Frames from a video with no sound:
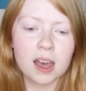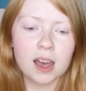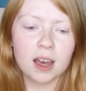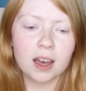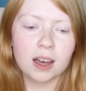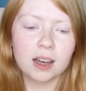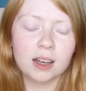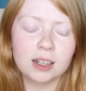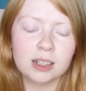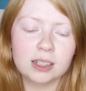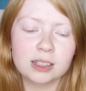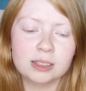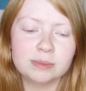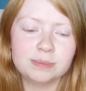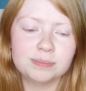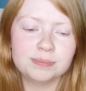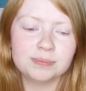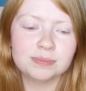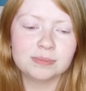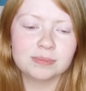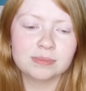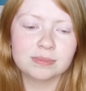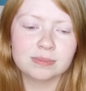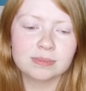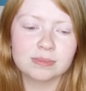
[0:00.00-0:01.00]

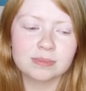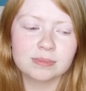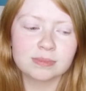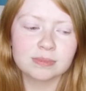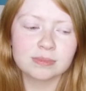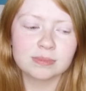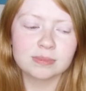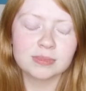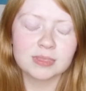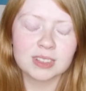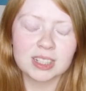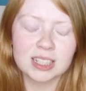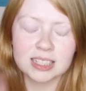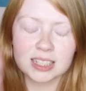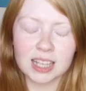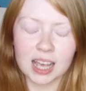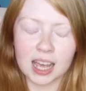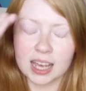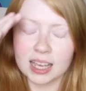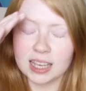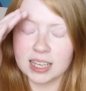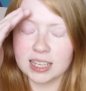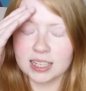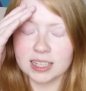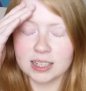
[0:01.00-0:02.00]
because
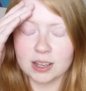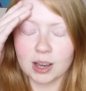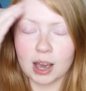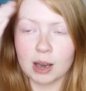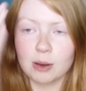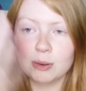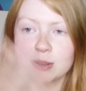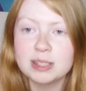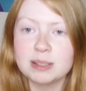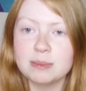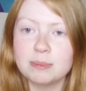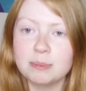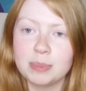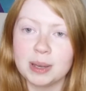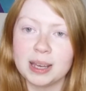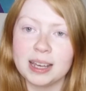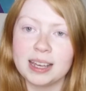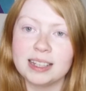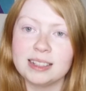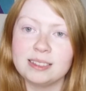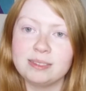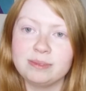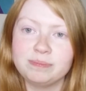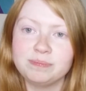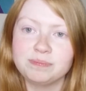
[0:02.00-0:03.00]
I was in
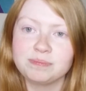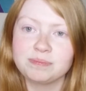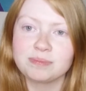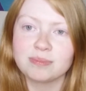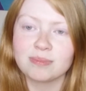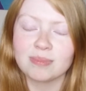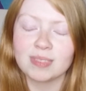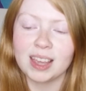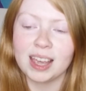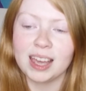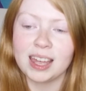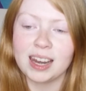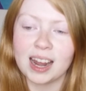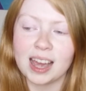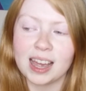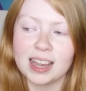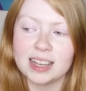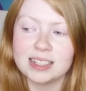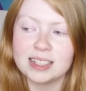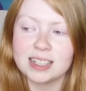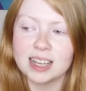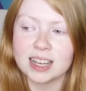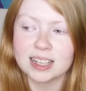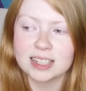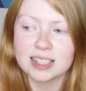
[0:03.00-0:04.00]
bed and
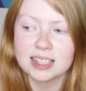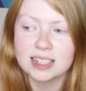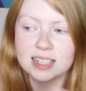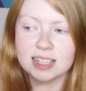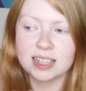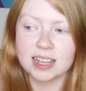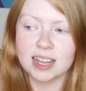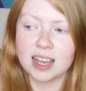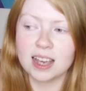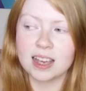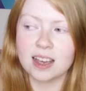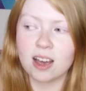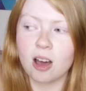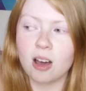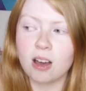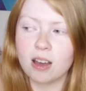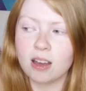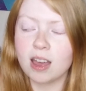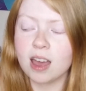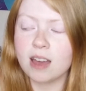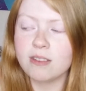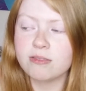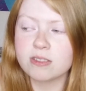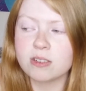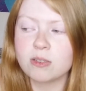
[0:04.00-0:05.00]
I texted
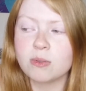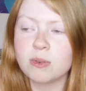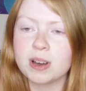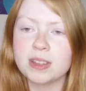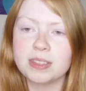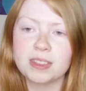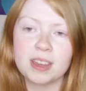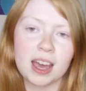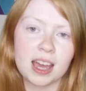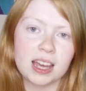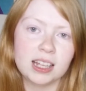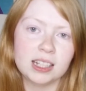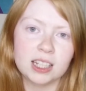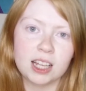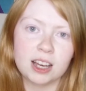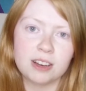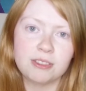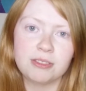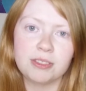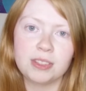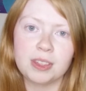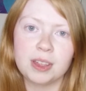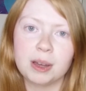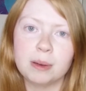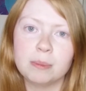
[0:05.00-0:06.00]
everyone that I
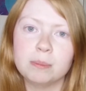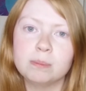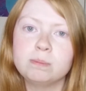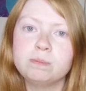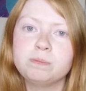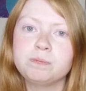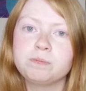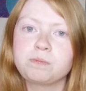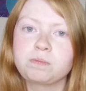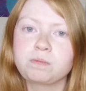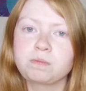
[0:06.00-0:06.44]
loved them,